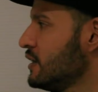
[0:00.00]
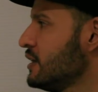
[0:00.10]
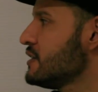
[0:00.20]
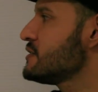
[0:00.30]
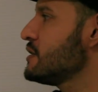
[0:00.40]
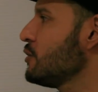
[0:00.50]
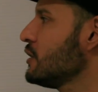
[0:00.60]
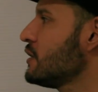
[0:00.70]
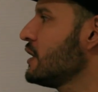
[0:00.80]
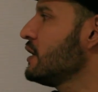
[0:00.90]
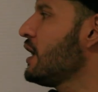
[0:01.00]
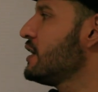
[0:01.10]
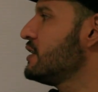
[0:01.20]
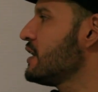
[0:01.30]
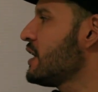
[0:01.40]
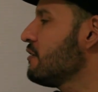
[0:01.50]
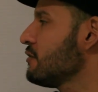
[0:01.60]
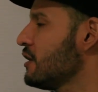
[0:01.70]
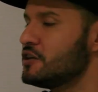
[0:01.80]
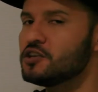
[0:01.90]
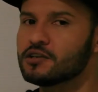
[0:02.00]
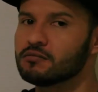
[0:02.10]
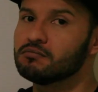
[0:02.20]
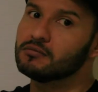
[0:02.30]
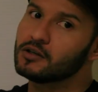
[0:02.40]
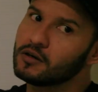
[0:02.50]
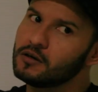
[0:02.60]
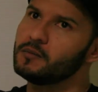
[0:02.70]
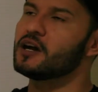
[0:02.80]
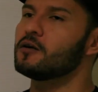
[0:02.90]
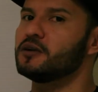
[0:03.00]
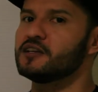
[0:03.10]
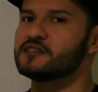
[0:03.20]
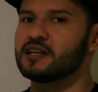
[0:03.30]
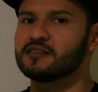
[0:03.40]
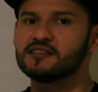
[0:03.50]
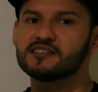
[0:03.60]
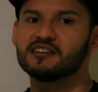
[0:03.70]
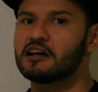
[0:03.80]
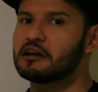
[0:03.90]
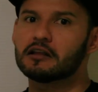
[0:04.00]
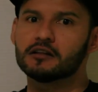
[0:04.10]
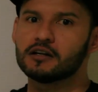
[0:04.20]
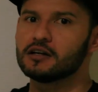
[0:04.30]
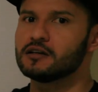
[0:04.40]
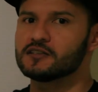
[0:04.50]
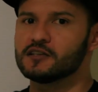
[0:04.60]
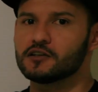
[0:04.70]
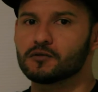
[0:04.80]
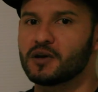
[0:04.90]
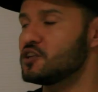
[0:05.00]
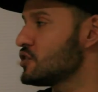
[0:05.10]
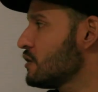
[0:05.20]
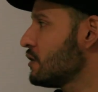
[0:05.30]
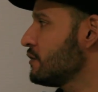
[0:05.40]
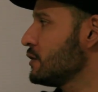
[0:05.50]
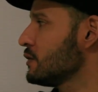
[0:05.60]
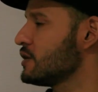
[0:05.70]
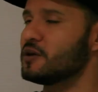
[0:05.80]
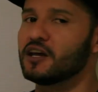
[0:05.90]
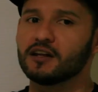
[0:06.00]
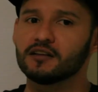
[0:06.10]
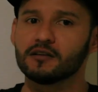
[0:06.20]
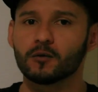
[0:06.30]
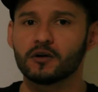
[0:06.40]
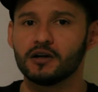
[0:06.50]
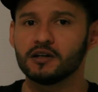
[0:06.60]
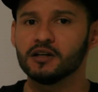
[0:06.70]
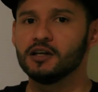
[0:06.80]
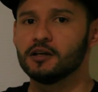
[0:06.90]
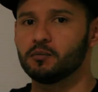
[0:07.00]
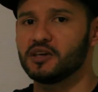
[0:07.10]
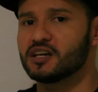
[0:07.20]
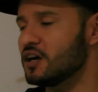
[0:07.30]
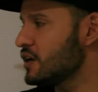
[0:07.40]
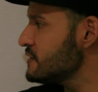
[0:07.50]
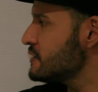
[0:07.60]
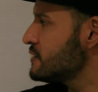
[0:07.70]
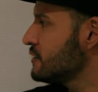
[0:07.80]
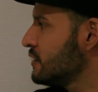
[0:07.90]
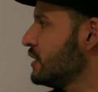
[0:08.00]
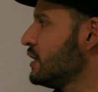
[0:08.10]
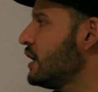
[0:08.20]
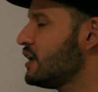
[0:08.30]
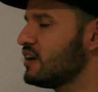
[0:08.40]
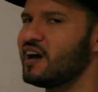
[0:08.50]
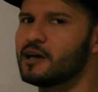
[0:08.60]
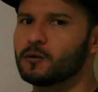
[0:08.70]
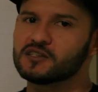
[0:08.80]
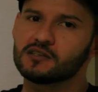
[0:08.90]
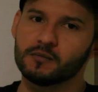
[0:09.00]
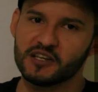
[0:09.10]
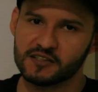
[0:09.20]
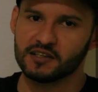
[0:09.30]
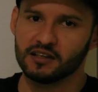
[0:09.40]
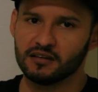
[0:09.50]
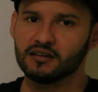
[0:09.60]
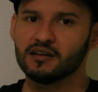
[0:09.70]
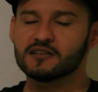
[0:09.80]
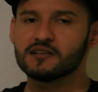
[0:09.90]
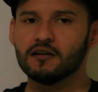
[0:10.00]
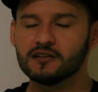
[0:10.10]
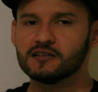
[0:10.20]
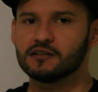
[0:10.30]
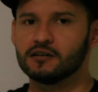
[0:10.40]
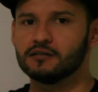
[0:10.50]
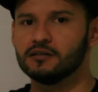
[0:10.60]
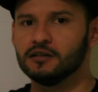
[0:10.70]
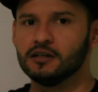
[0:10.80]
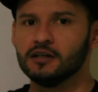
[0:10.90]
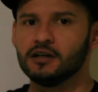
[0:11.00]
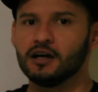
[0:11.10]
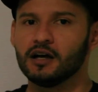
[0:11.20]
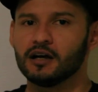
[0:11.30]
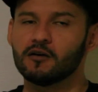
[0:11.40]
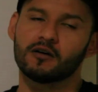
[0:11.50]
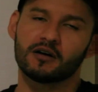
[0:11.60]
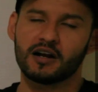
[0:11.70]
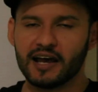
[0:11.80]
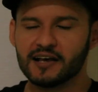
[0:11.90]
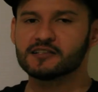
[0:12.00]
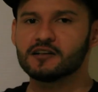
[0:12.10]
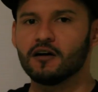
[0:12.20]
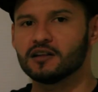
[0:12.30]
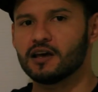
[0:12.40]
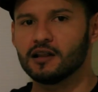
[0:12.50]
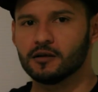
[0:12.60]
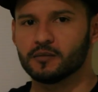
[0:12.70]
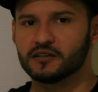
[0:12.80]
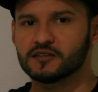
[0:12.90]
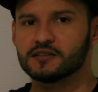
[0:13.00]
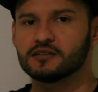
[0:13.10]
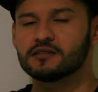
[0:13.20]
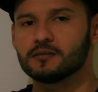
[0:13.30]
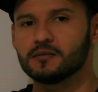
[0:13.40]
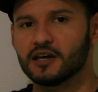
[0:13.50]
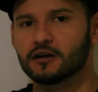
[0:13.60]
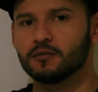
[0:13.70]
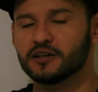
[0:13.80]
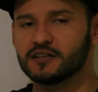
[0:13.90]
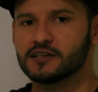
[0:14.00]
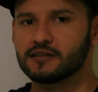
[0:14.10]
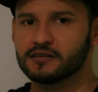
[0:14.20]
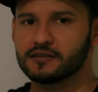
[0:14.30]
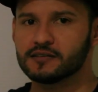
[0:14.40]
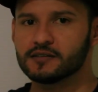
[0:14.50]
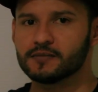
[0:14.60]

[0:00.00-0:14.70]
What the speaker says: Similarly, I didn't have lunch could be a complete sentence in another situation, or if you eliminated the word because. And I was too busy is also, or has all the elements to be a complete sentence.